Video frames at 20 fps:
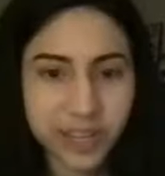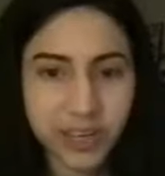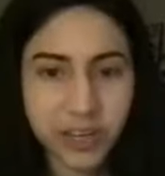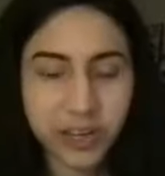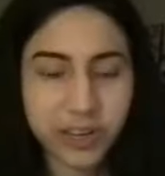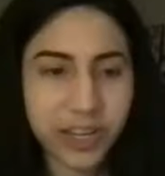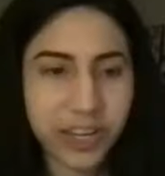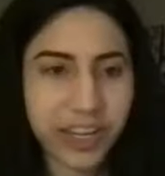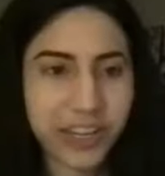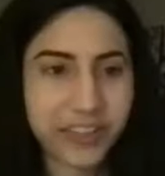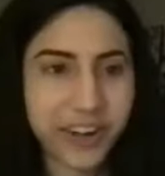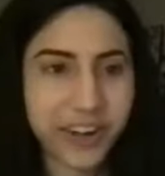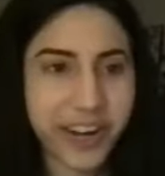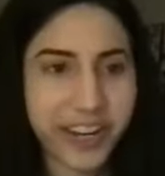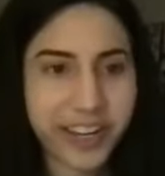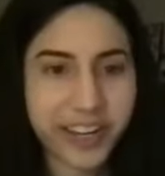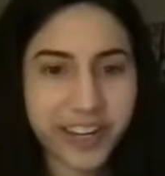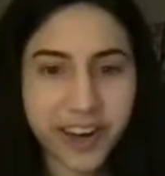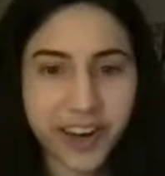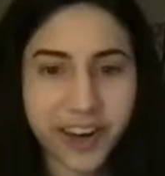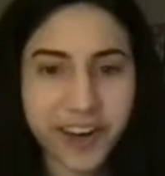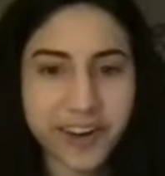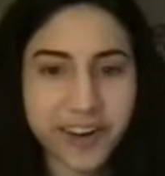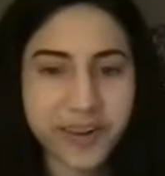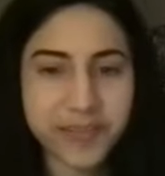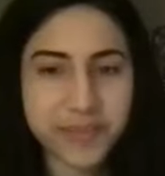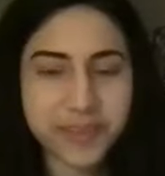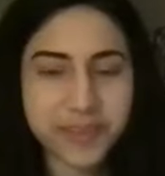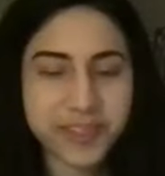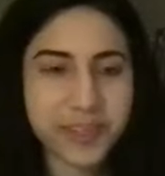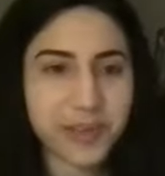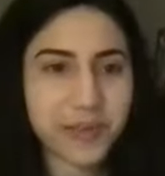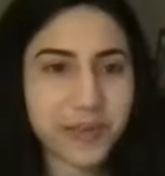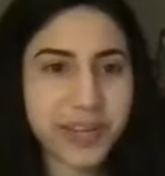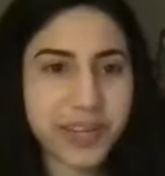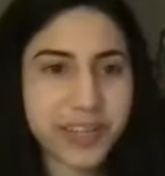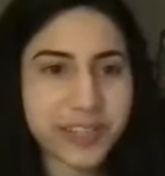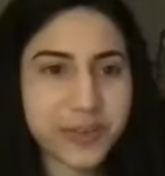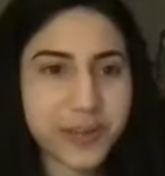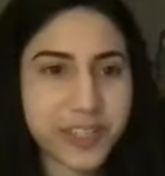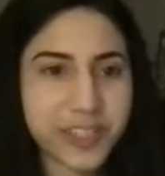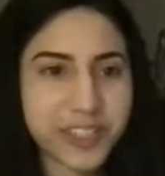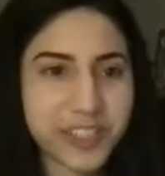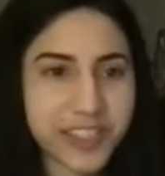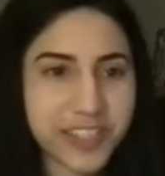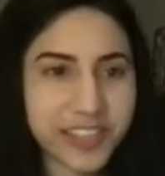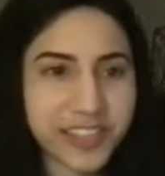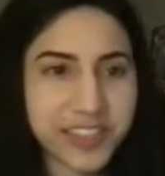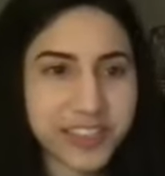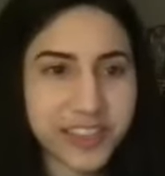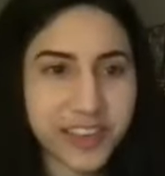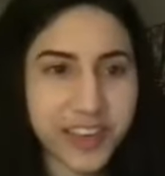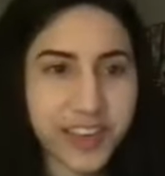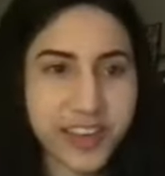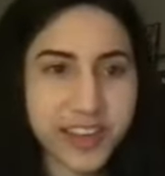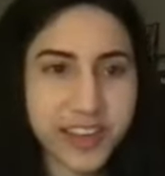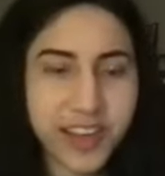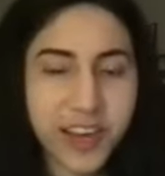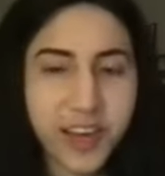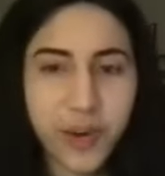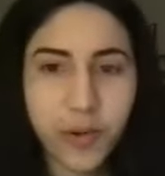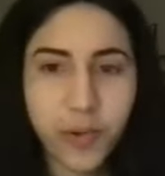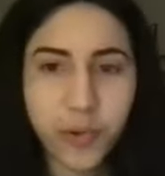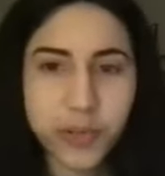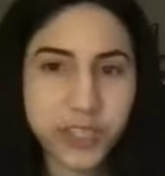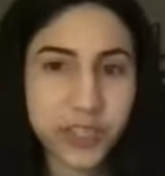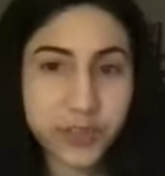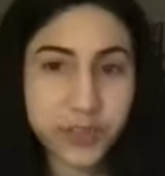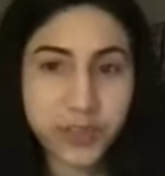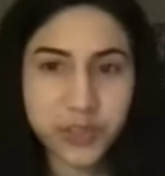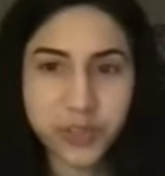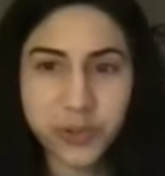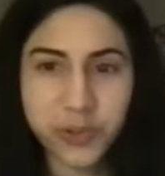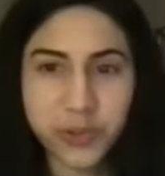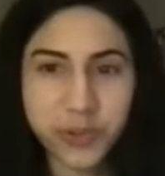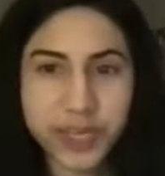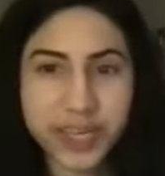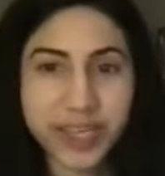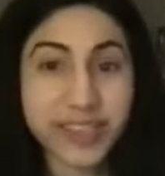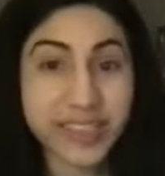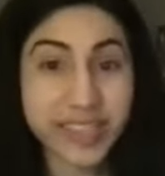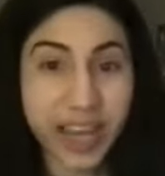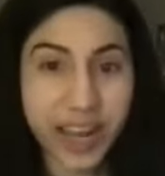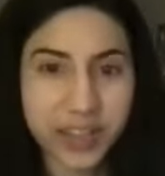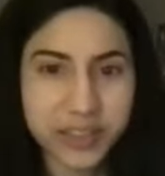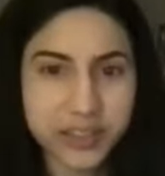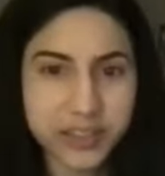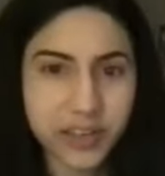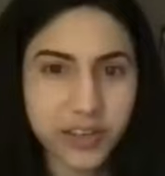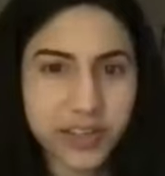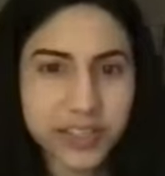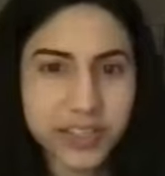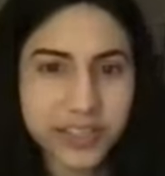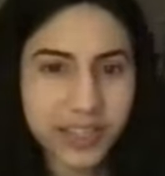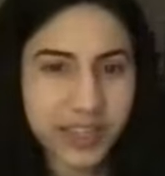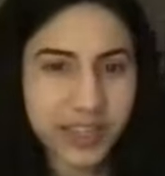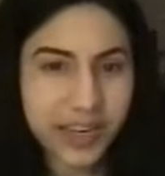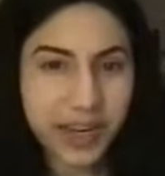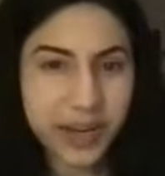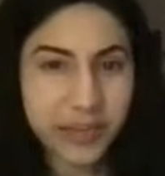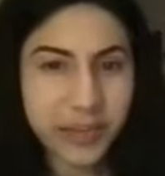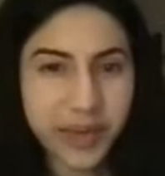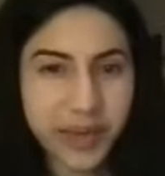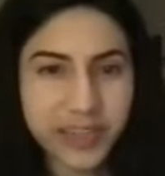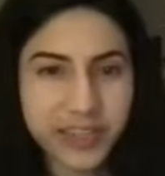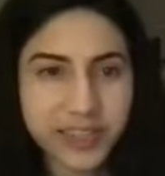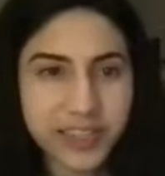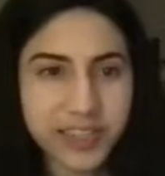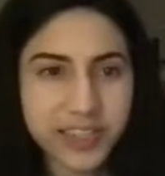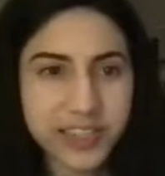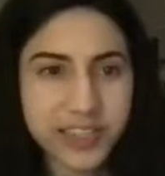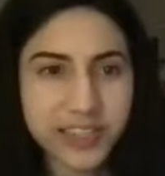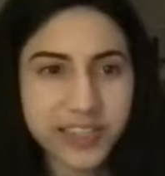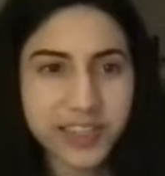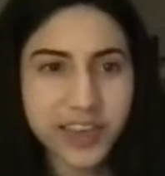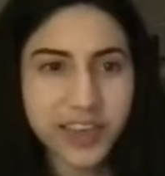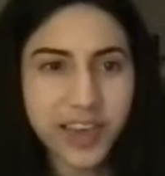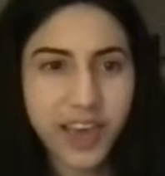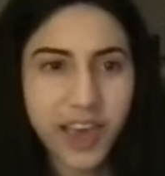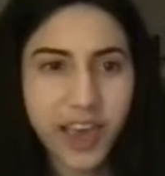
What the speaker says: Okay, great. So the next question is like, what do you do exactly on a day-to-day basis?